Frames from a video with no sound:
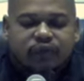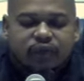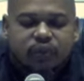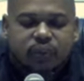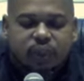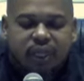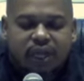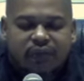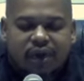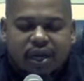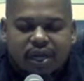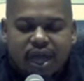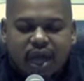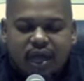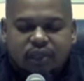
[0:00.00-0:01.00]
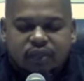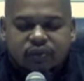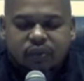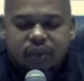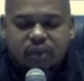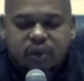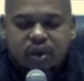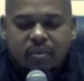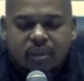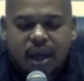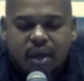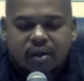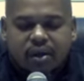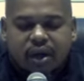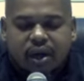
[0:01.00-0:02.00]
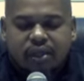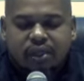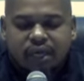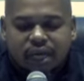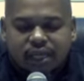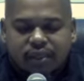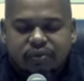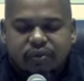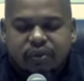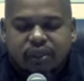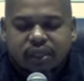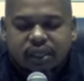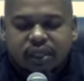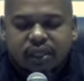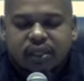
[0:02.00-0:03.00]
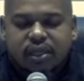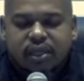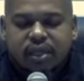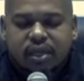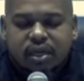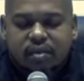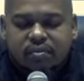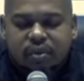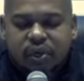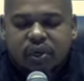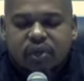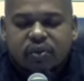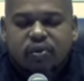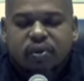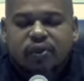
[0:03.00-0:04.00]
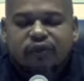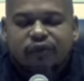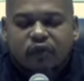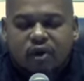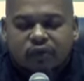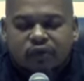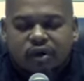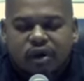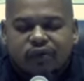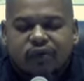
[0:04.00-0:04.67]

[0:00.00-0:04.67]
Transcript: as we live our lives, as we go about our daily routine, putting you in the forefront of